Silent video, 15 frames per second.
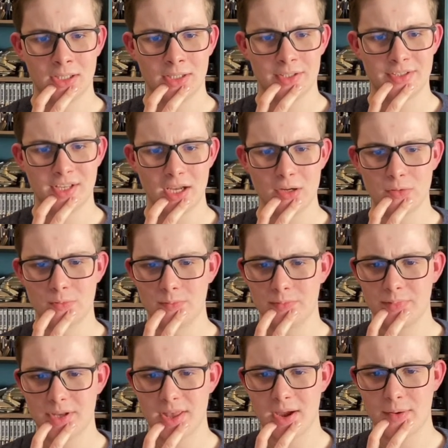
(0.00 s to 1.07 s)
so,
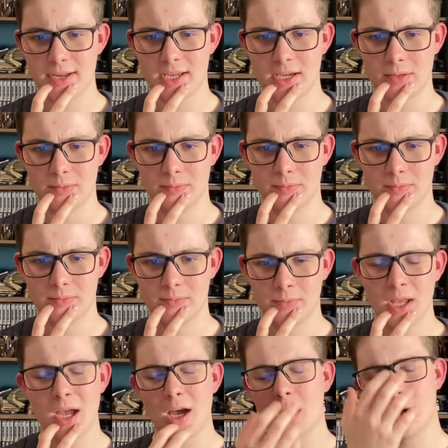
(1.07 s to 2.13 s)
so there we go.
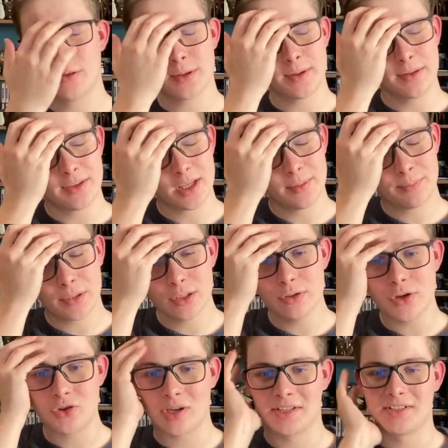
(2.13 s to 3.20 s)
Oh, the, the
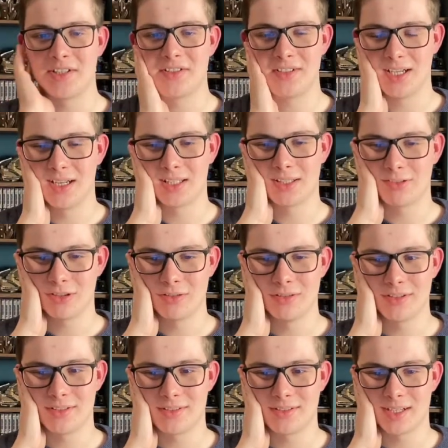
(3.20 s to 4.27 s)
blue strategist Dalek, of
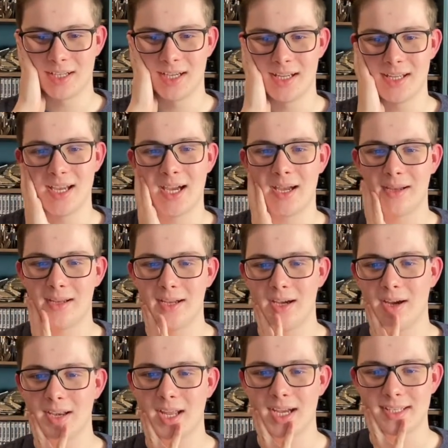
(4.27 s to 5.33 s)
course. Star, yeah.
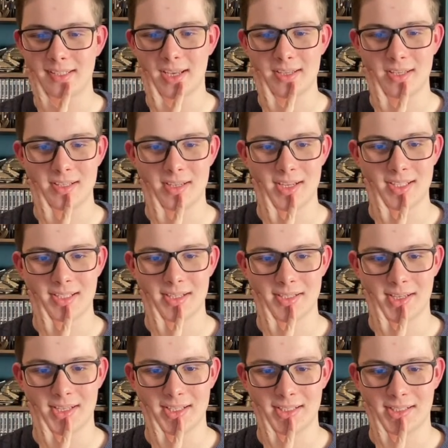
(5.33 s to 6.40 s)
Oh, nice, nice, nice, nice,
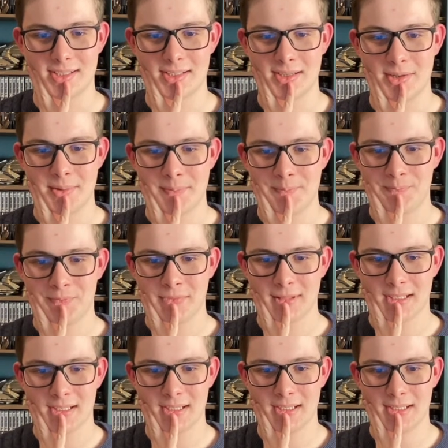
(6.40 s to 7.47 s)
nice, nice.
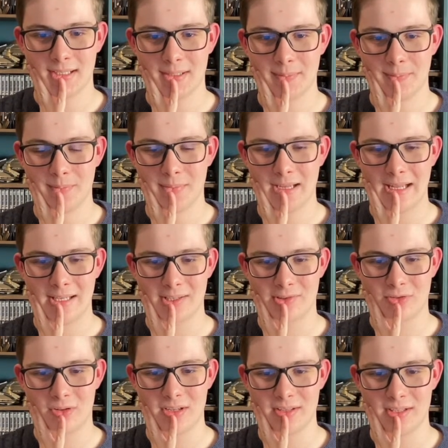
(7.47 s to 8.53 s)
Um,
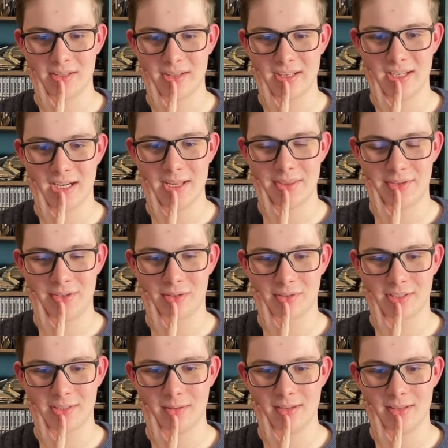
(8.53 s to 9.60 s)
Alex Rooney, the, the ninth
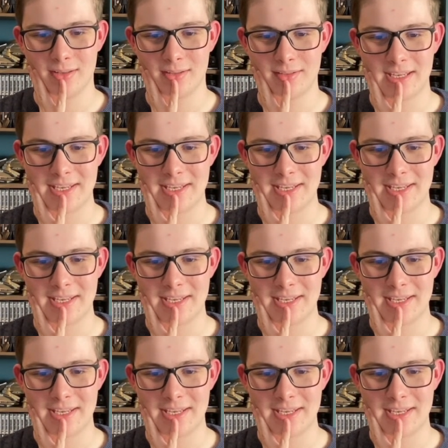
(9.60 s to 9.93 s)
Doctor with